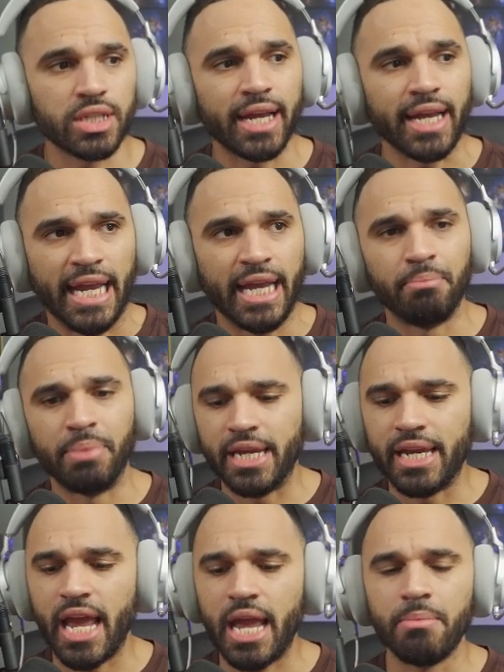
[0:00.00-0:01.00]
like it
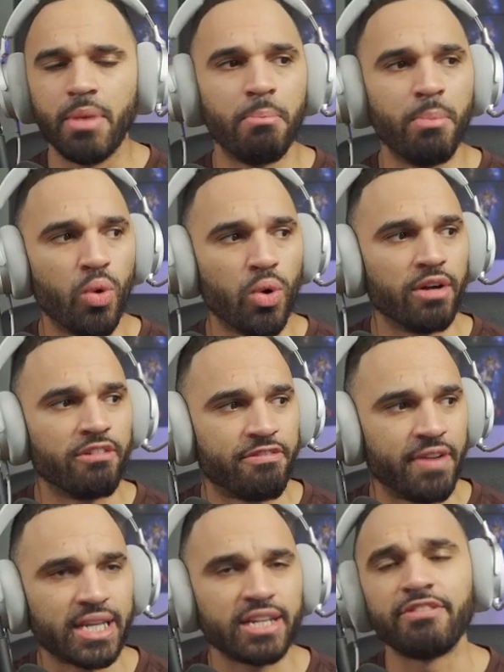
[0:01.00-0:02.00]
became more
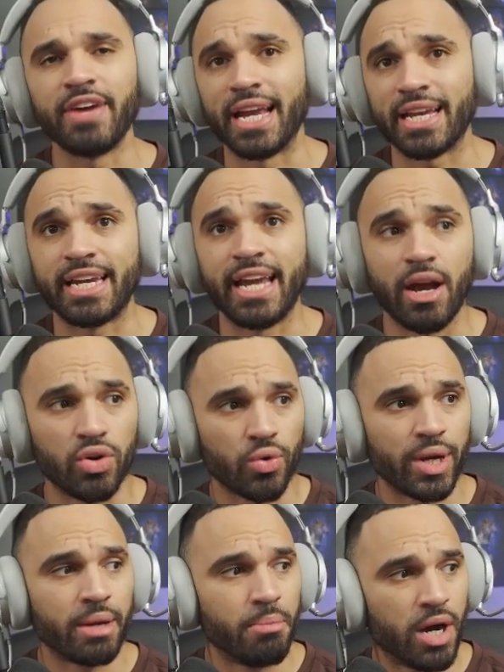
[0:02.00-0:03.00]
effective at
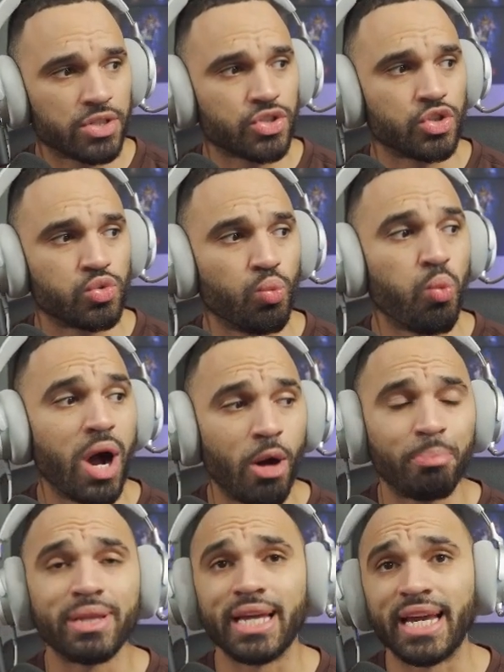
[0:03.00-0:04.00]
countering monsters while
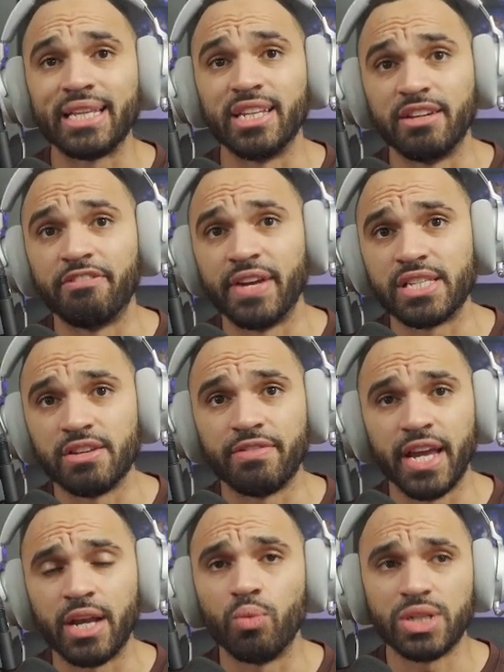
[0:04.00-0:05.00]
playing the defensive
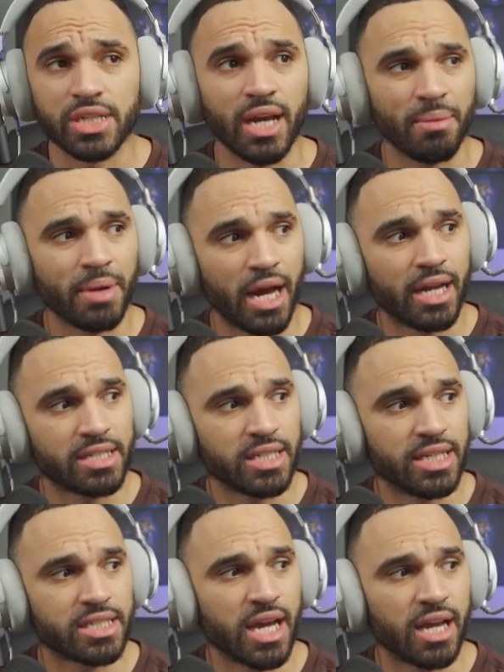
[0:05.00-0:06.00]
end, which honestly
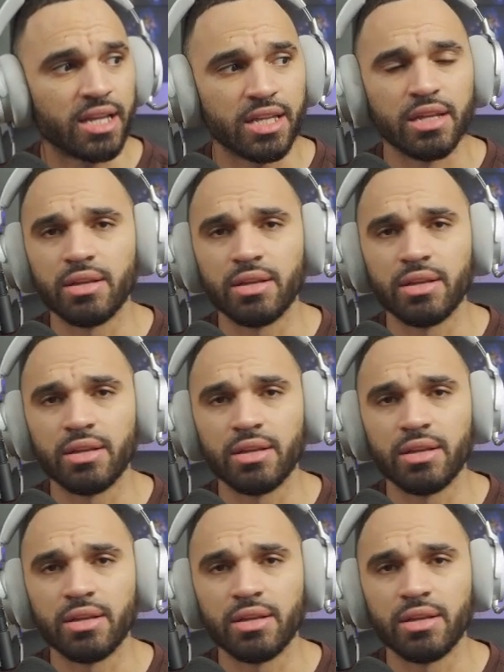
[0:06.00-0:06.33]
is kind of the,